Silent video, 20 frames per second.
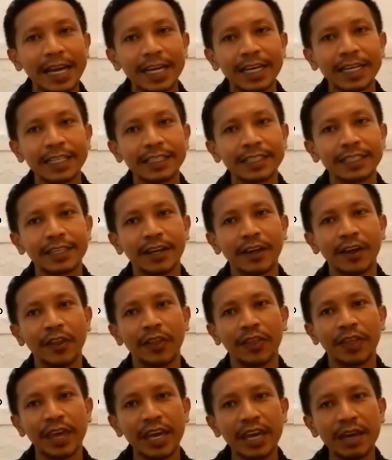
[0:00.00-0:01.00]
and
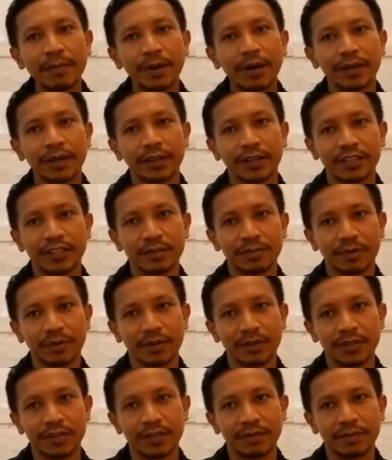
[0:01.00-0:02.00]
thereby
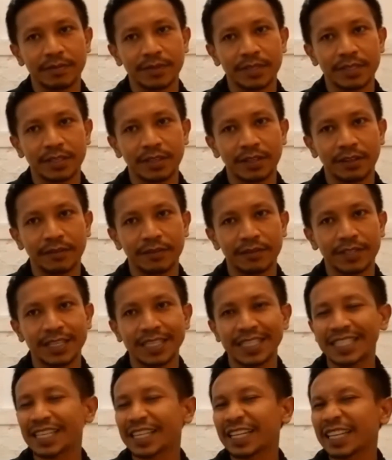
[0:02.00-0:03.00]
express
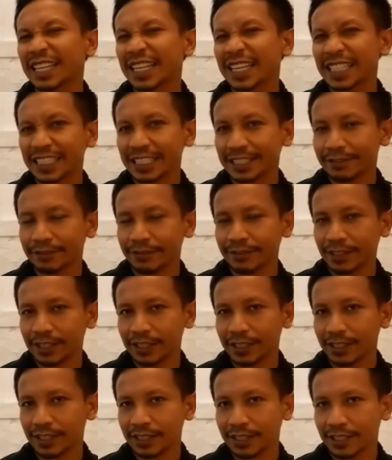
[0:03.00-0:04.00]
themselves
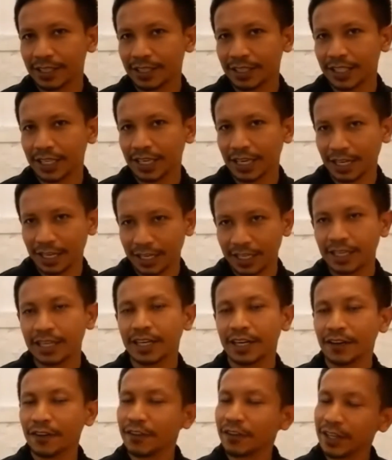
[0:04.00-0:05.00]
selectively.
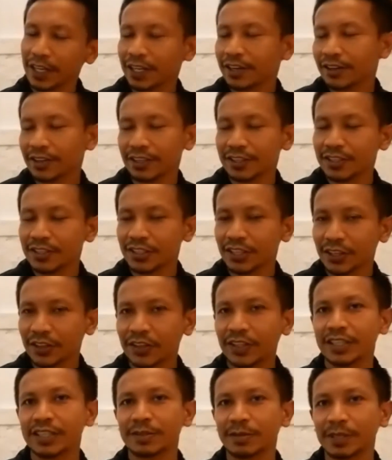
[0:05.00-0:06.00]
Okay, I think you need to
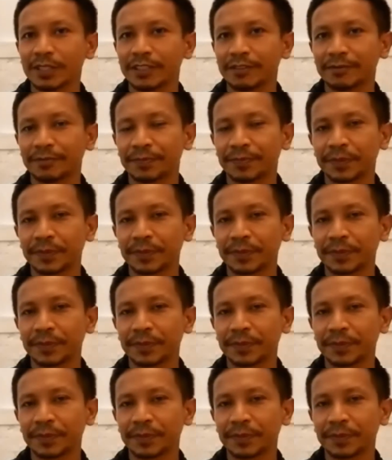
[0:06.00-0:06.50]
know this one.